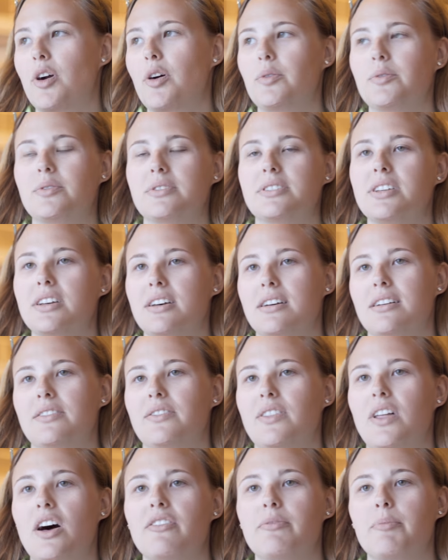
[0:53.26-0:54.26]
grown
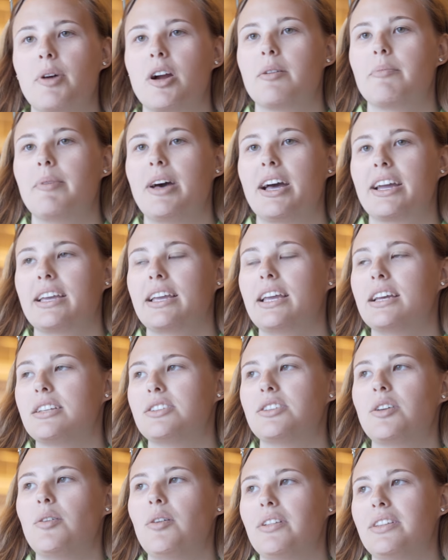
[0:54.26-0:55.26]
to love Merrimack and
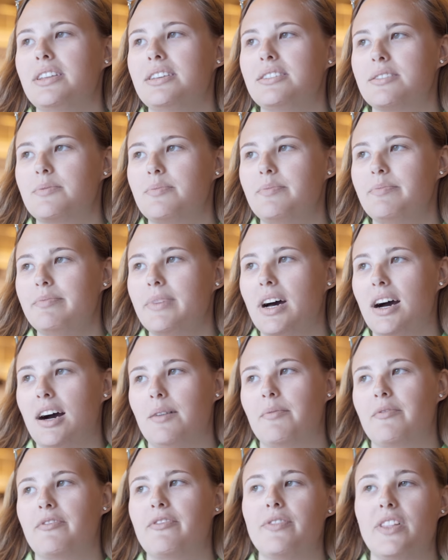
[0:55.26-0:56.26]
get to know all these,
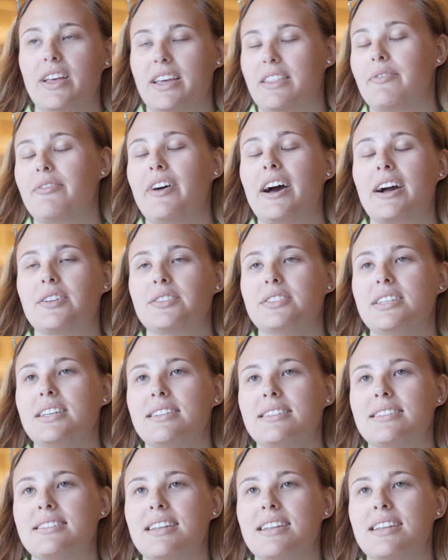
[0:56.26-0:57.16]
um, like the faculty